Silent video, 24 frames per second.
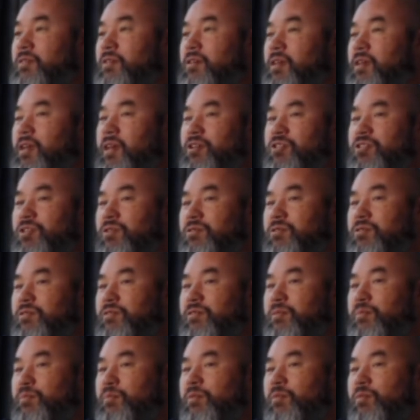Yeah, shirts
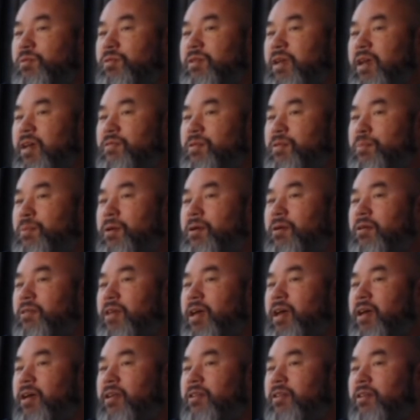was a heavy part of
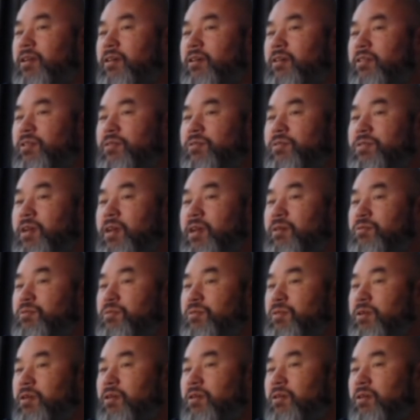that. There was times
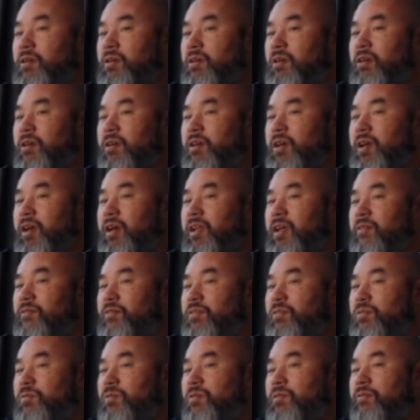where I'd have
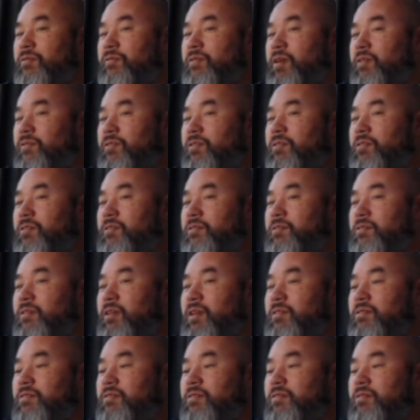an order of 500, so
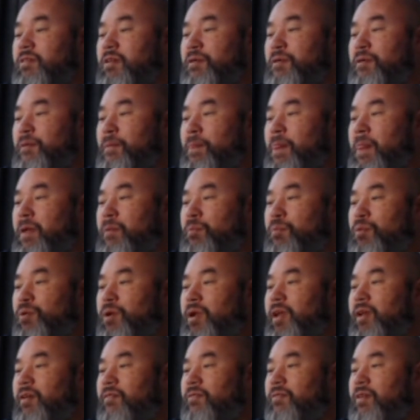that's
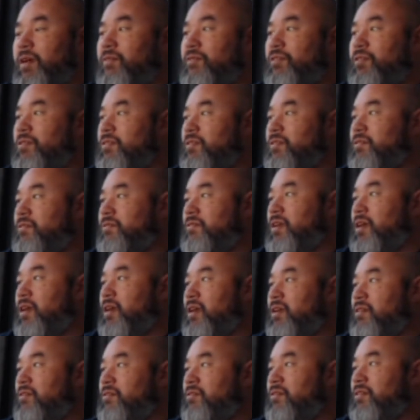printing 500
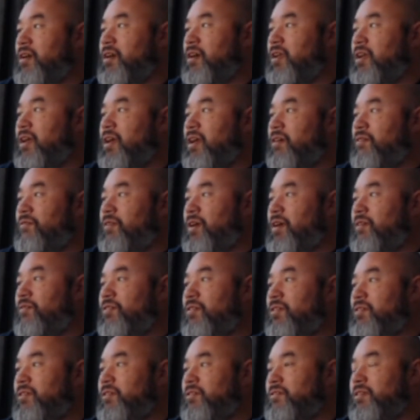designs, cutting out
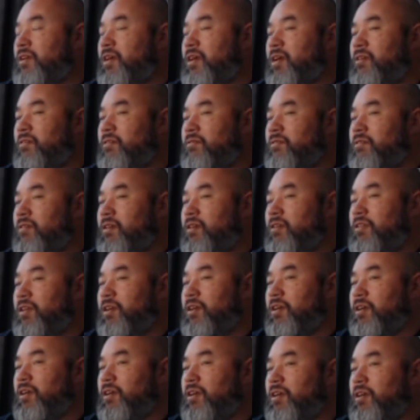500 designs, and
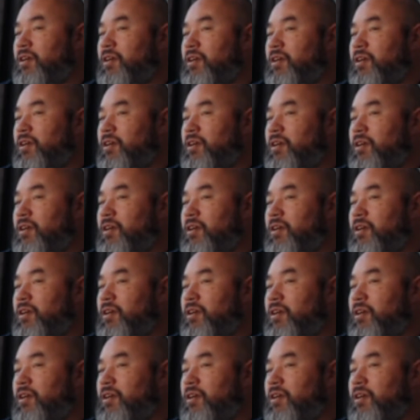then going back
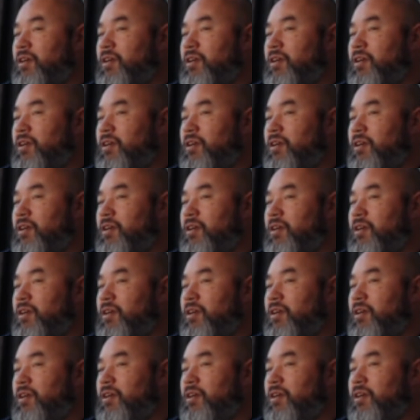and pulling
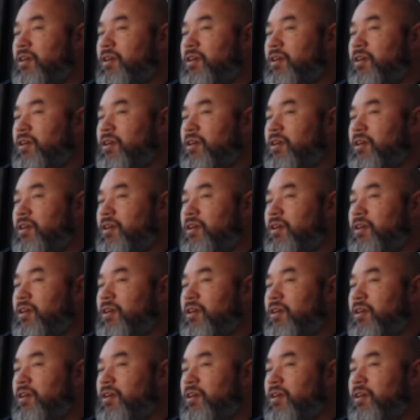all the excess
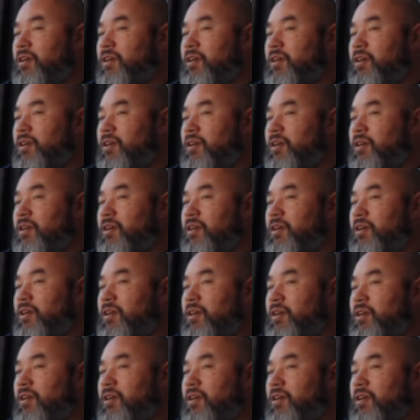material out of those
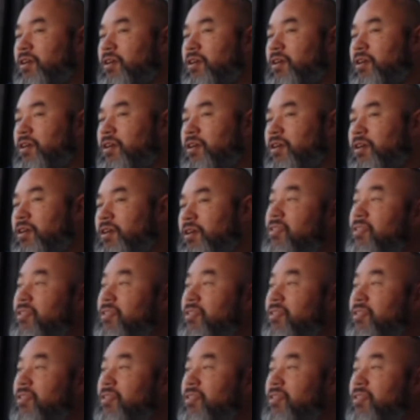500 designs, and